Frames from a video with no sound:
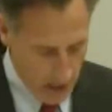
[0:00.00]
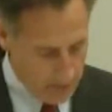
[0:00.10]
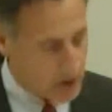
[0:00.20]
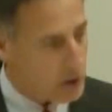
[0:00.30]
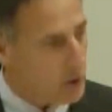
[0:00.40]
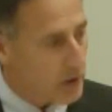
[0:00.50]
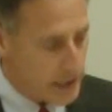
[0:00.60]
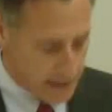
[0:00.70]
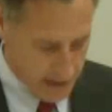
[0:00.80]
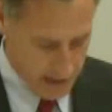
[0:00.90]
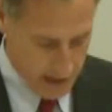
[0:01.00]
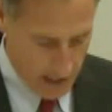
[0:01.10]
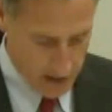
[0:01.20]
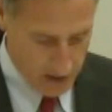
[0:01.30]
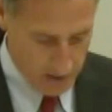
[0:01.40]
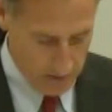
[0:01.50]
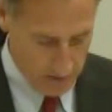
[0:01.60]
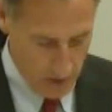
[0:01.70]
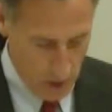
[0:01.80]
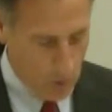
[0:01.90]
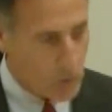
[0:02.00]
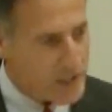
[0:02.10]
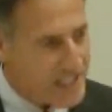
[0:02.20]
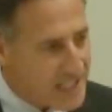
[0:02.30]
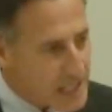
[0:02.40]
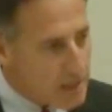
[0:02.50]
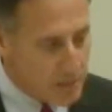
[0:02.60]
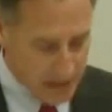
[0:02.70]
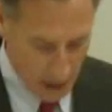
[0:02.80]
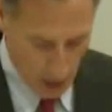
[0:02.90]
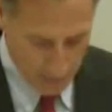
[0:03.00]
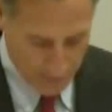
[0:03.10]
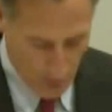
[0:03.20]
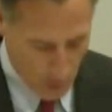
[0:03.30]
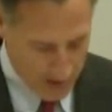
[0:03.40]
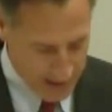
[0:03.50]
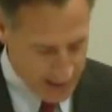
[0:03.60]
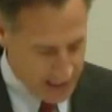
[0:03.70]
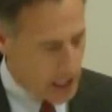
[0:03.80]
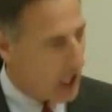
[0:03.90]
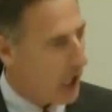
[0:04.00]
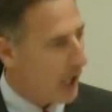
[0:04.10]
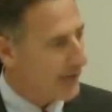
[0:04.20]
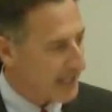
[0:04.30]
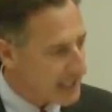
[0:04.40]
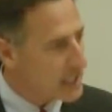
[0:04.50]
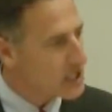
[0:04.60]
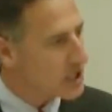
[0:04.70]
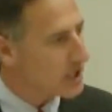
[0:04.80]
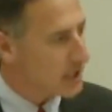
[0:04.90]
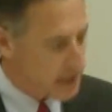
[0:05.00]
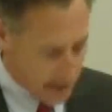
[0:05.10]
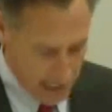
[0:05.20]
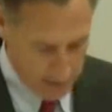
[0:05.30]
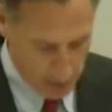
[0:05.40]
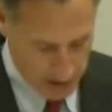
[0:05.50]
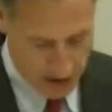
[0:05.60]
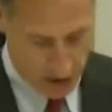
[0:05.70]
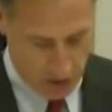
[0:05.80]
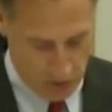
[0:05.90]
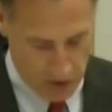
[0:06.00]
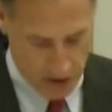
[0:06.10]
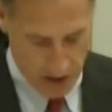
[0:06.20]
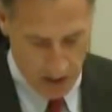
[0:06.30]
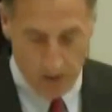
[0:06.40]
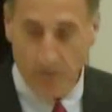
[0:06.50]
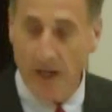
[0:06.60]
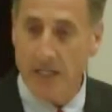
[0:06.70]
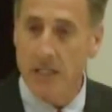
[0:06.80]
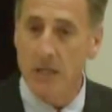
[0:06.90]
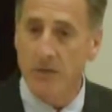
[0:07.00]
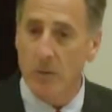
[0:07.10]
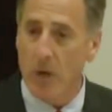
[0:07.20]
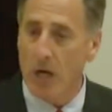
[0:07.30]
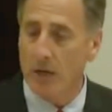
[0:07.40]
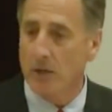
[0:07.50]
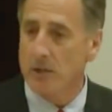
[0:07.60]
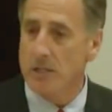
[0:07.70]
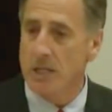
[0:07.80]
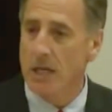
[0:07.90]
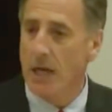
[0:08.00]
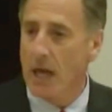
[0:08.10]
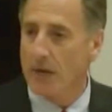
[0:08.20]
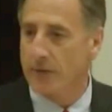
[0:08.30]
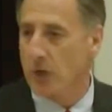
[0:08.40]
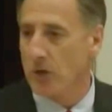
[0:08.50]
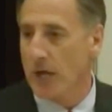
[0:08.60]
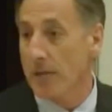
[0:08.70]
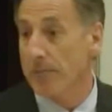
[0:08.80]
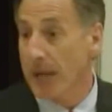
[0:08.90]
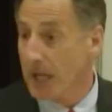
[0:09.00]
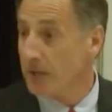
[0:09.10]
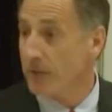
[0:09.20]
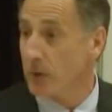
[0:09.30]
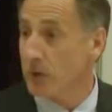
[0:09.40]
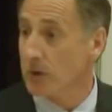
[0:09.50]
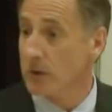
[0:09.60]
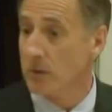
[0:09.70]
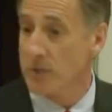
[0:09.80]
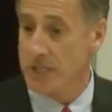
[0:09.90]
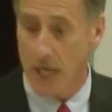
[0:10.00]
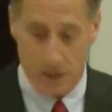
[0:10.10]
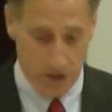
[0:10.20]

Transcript: The opportunity this session was keeping our focus on the kitchen table issues facing Vermonters after a painful